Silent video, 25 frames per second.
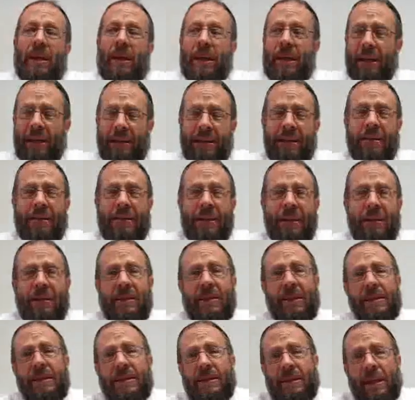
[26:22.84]
in the
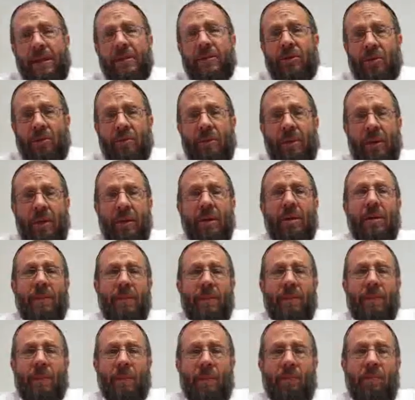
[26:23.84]
16th century,
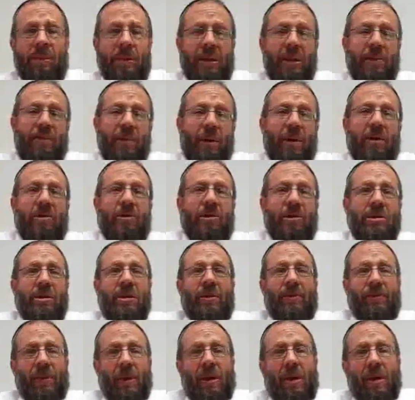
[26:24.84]
with the
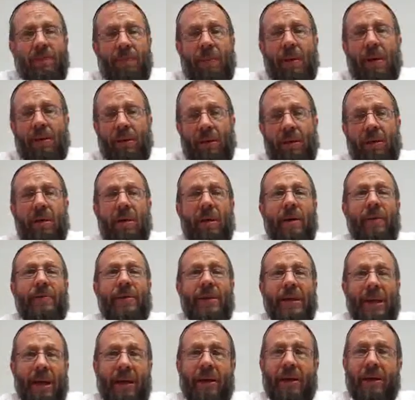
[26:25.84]
emergence of the Kabbalah of
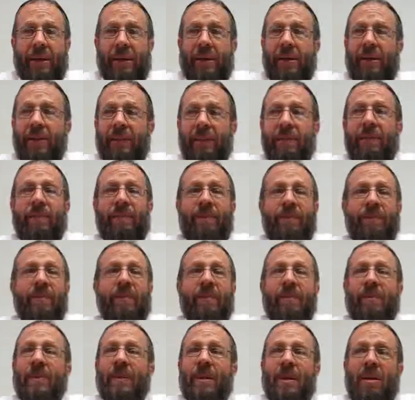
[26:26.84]
the Ari,
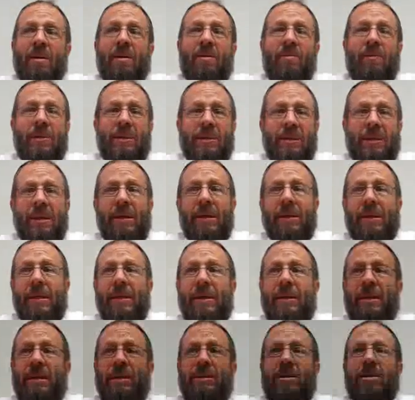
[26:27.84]
we see
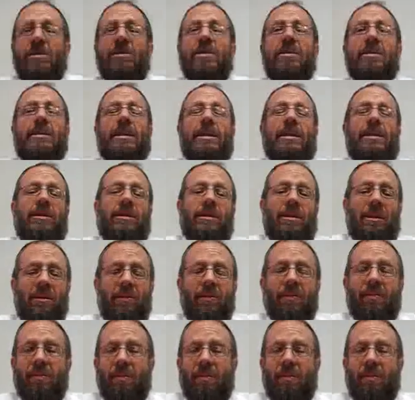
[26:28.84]
that in a certain sense,